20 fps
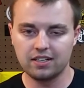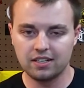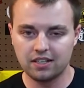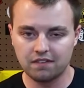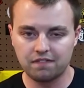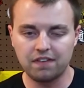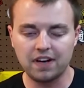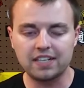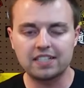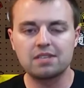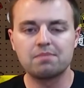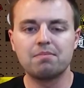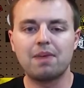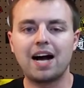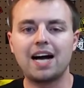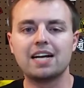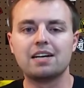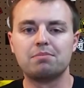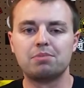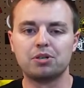It affected
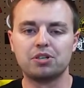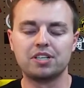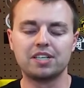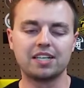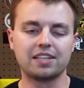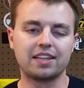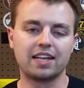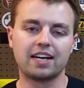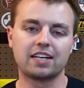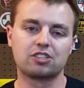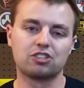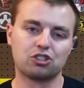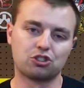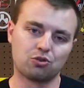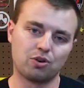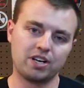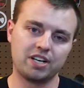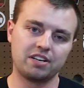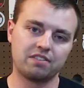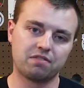my ability to get that extra
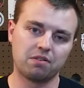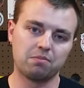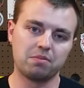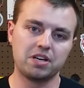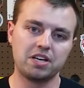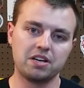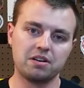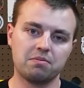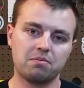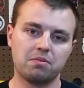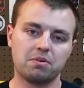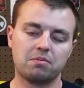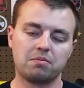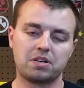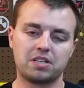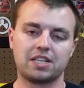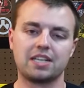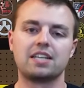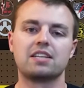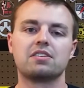training from him
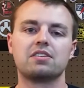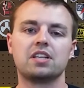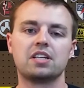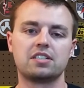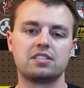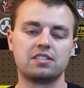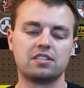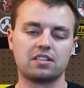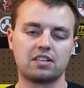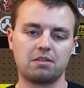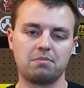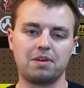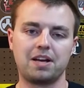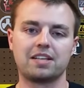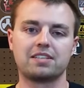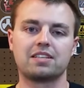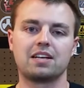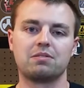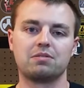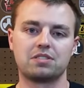because I didn't listen to the
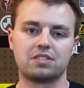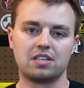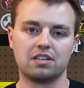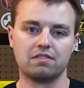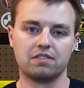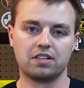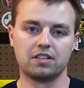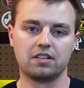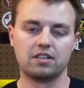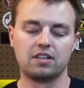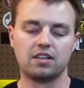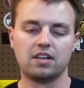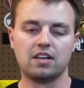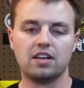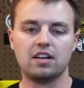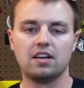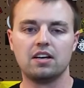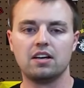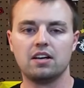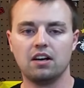commands that I was given.
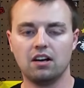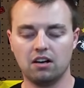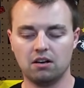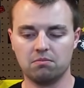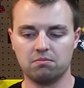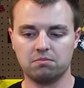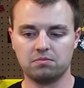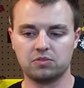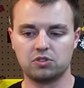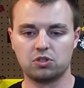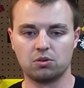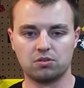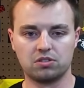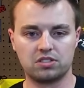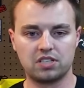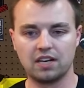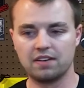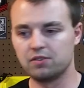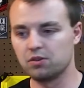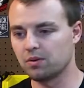So
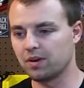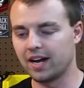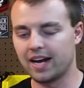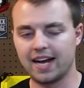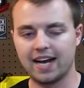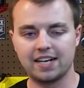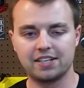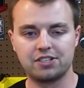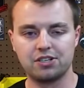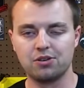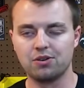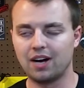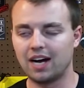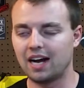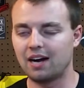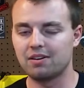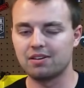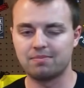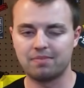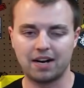instead of doing what I had to,
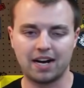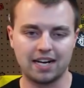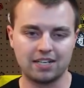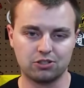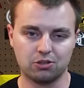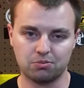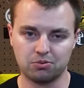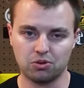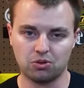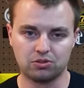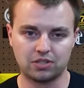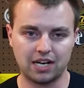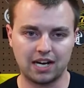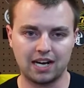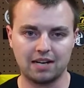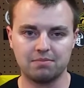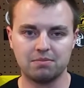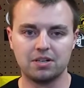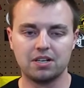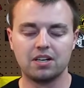I had my eyes open the whole
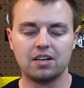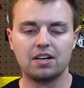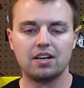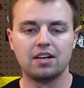time.